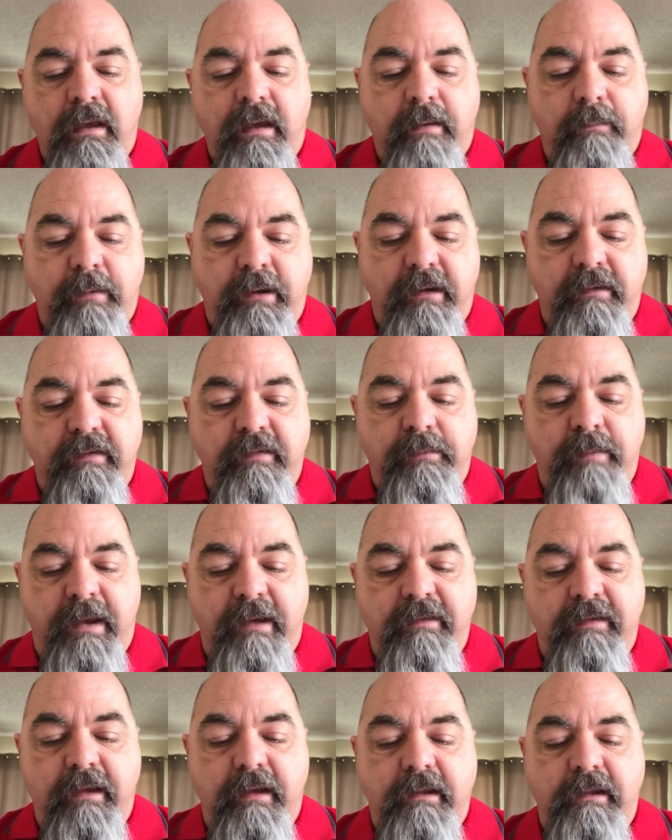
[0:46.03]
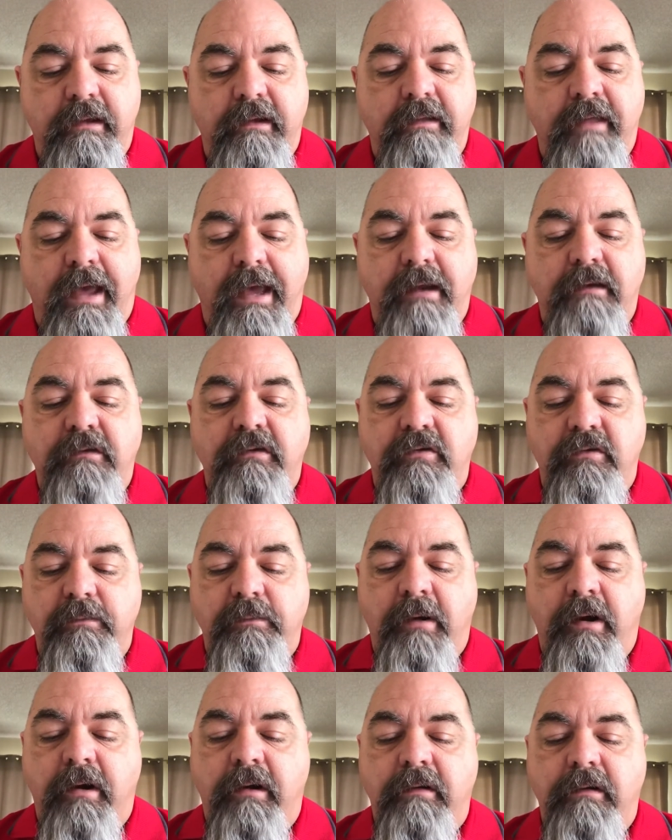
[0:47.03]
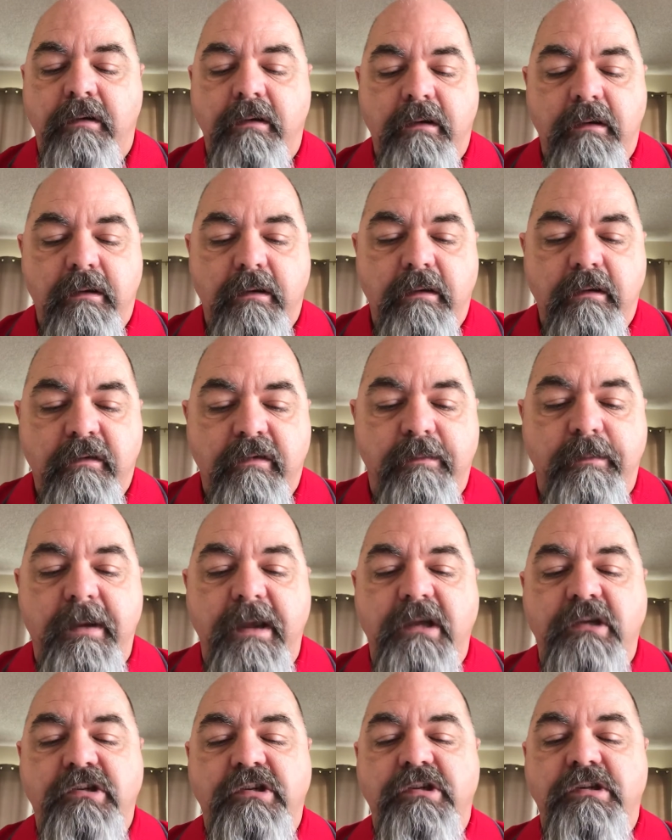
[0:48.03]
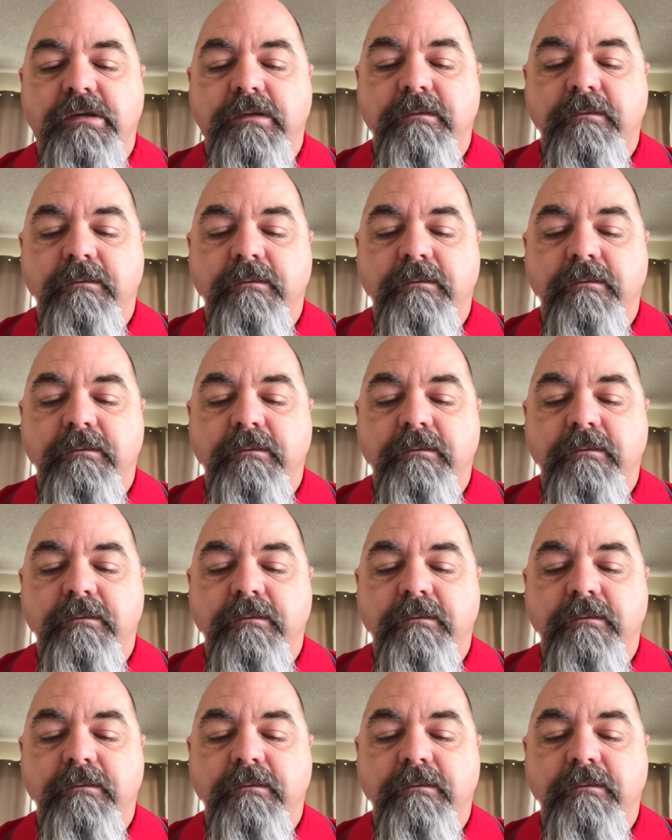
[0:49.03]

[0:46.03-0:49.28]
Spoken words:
but it's basically that 2-part speech.